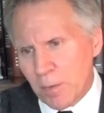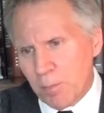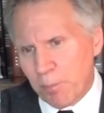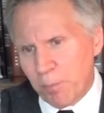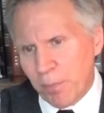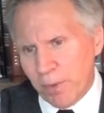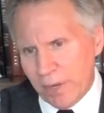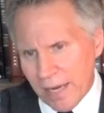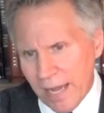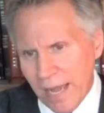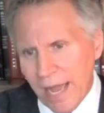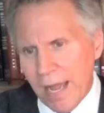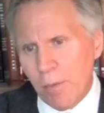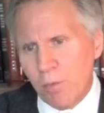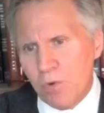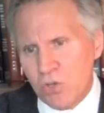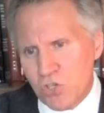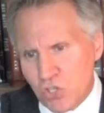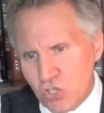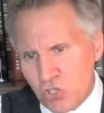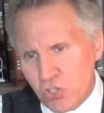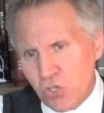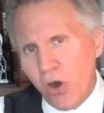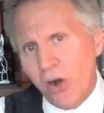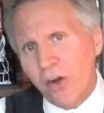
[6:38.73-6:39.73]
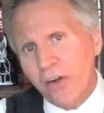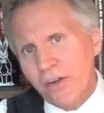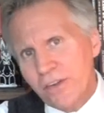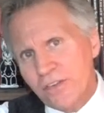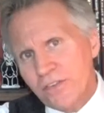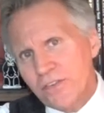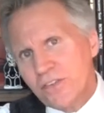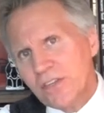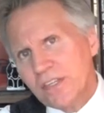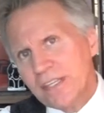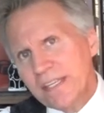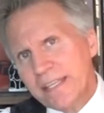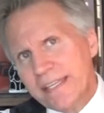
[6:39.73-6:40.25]
but I was starting
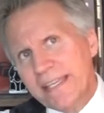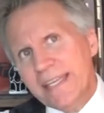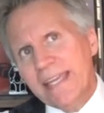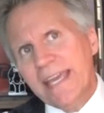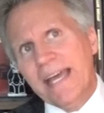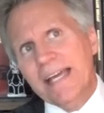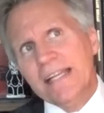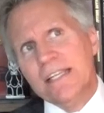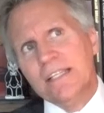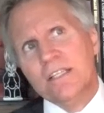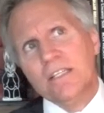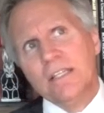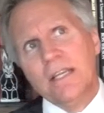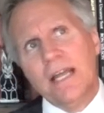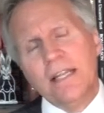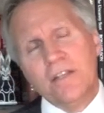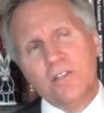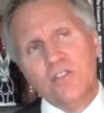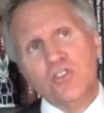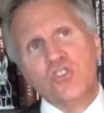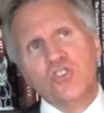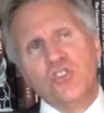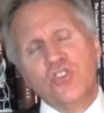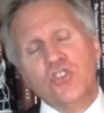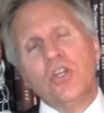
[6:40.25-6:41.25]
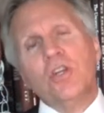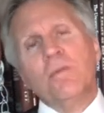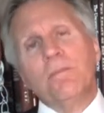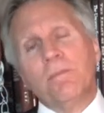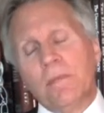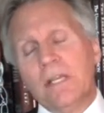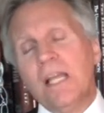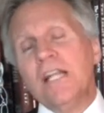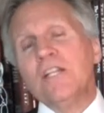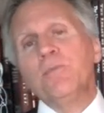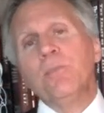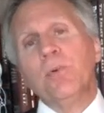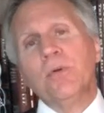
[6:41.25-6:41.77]
to get,
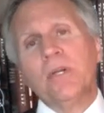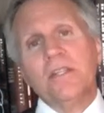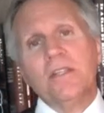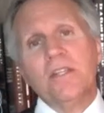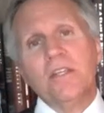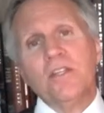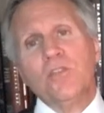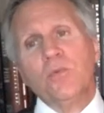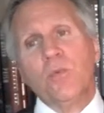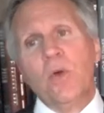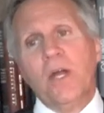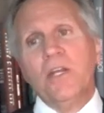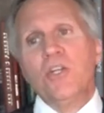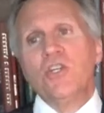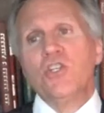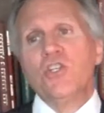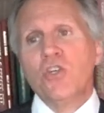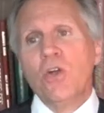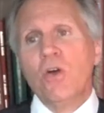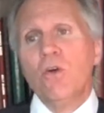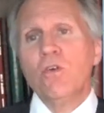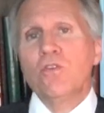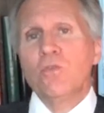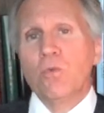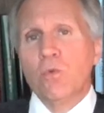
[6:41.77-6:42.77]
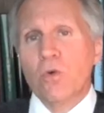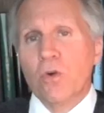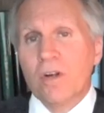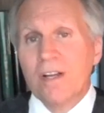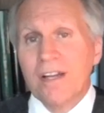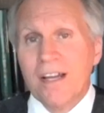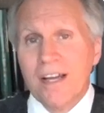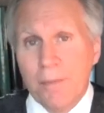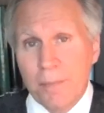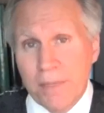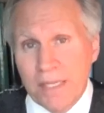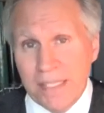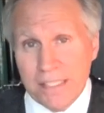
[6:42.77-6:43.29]
let's put it this way, shows were
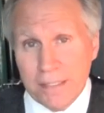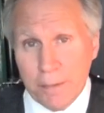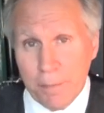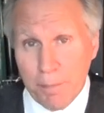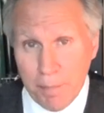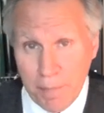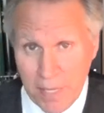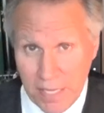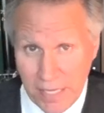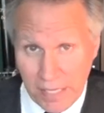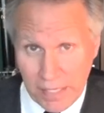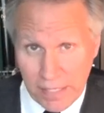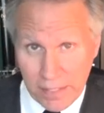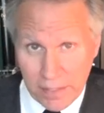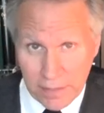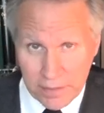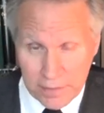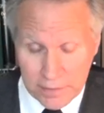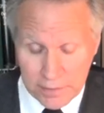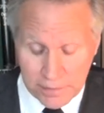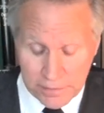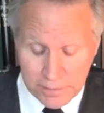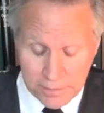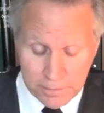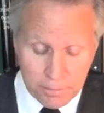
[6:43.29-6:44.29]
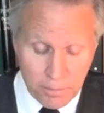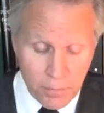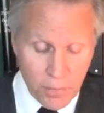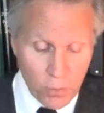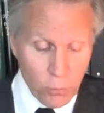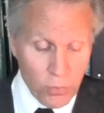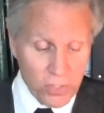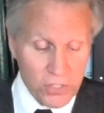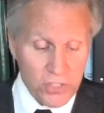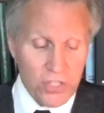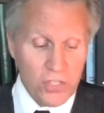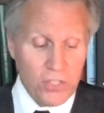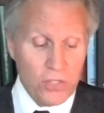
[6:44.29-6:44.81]
coming to me,
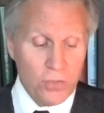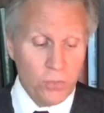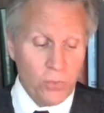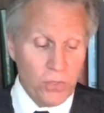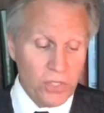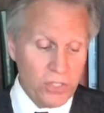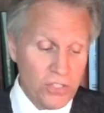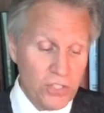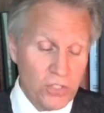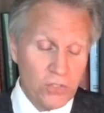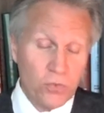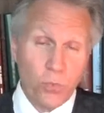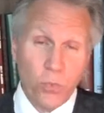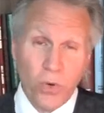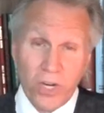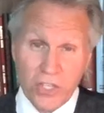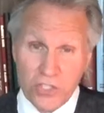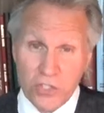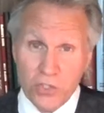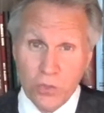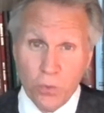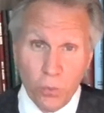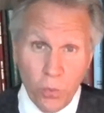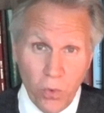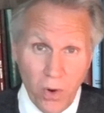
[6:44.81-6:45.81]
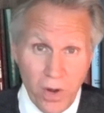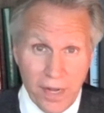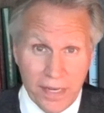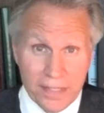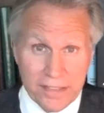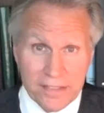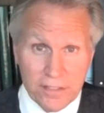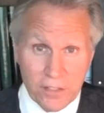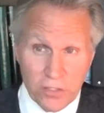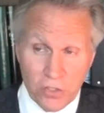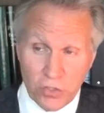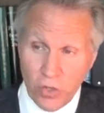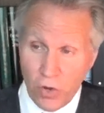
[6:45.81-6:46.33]
which is what you
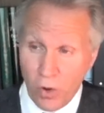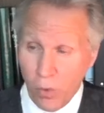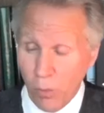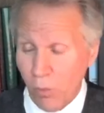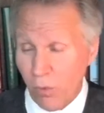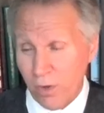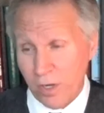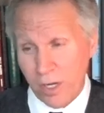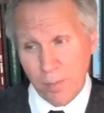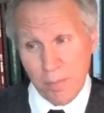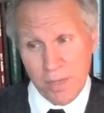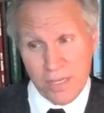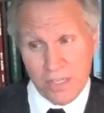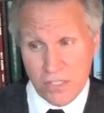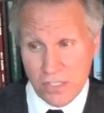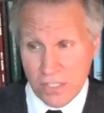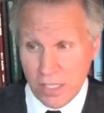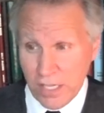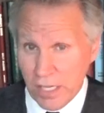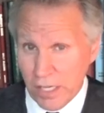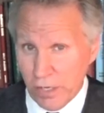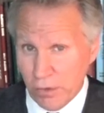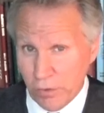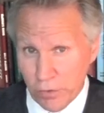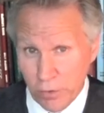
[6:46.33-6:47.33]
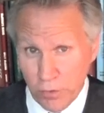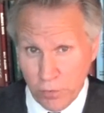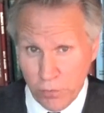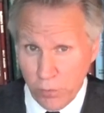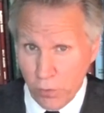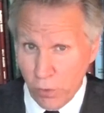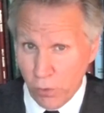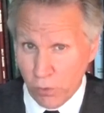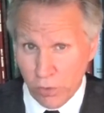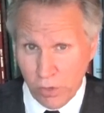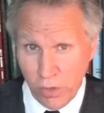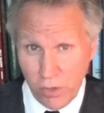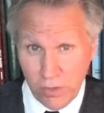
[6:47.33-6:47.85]
want. You don't want to be sitting on the
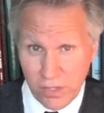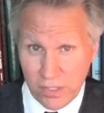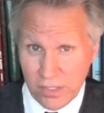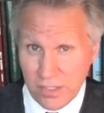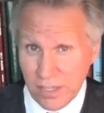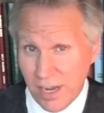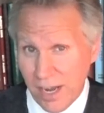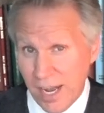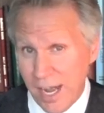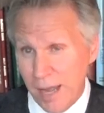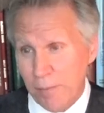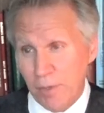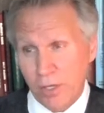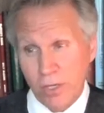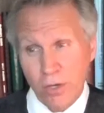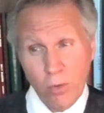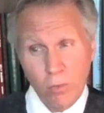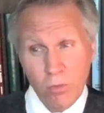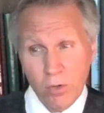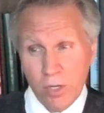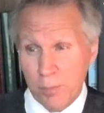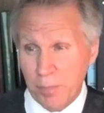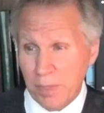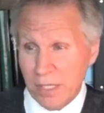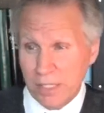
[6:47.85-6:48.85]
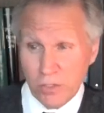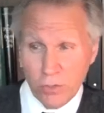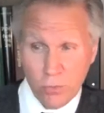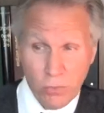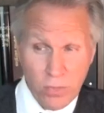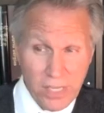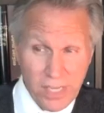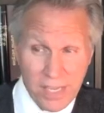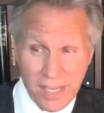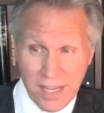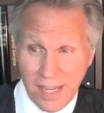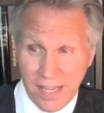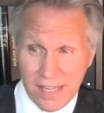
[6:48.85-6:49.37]
phone all the time. You don't want to be
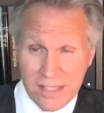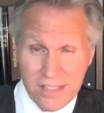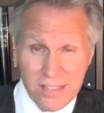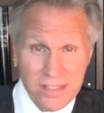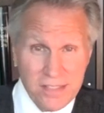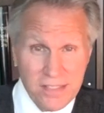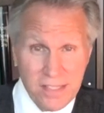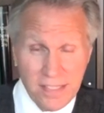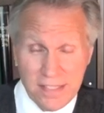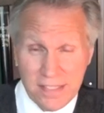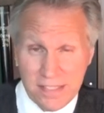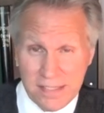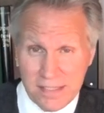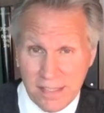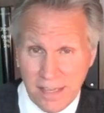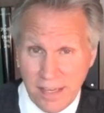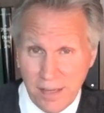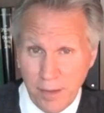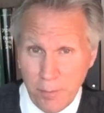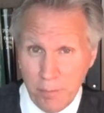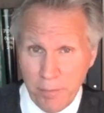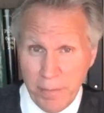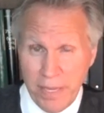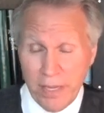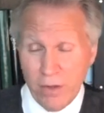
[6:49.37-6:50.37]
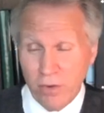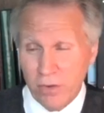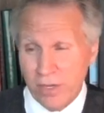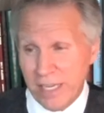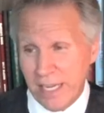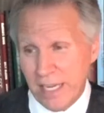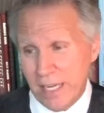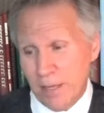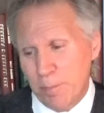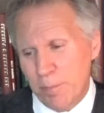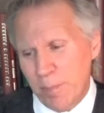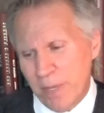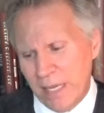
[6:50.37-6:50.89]
doing constant mail
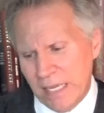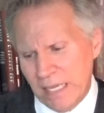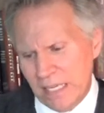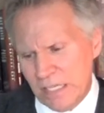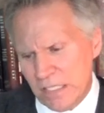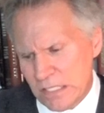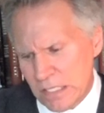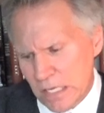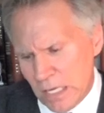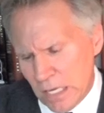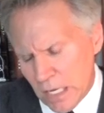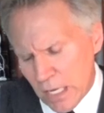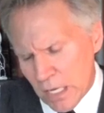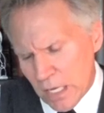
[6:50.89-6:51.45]
campaigns.